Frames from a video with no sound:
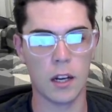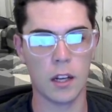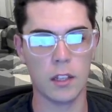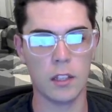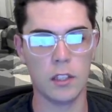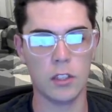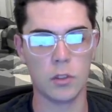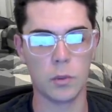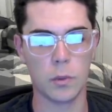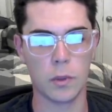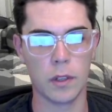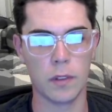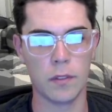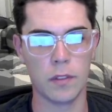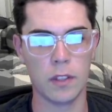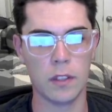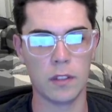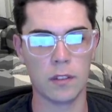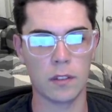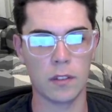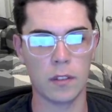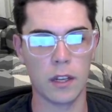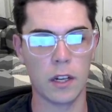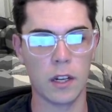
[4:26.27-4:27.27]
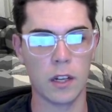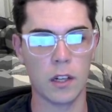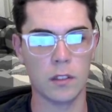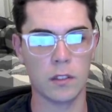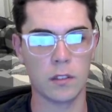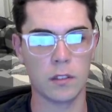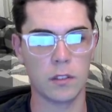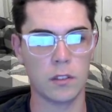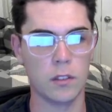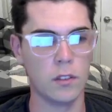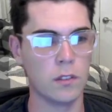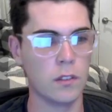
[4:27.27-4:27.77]
Each one of these
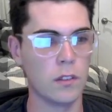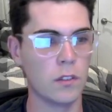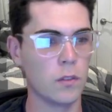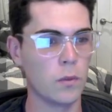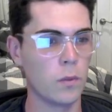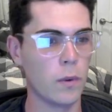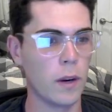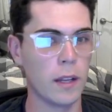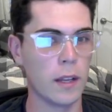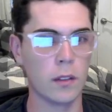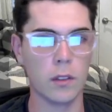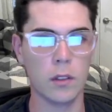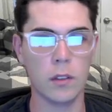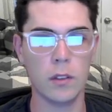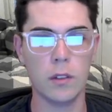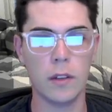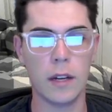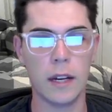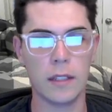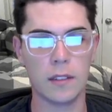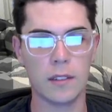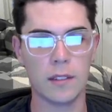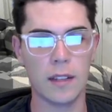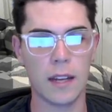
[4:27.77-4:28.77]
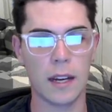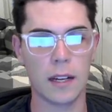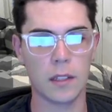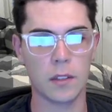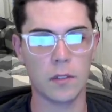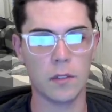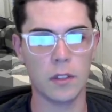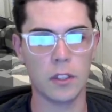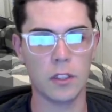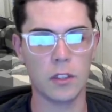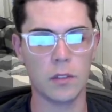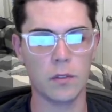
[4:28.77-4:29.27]
layers uses ReLU as the
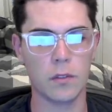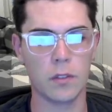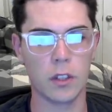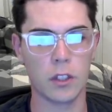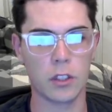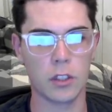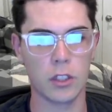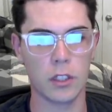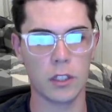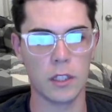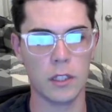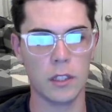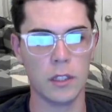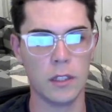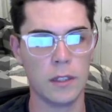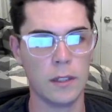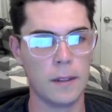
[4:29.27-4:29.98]
activation function.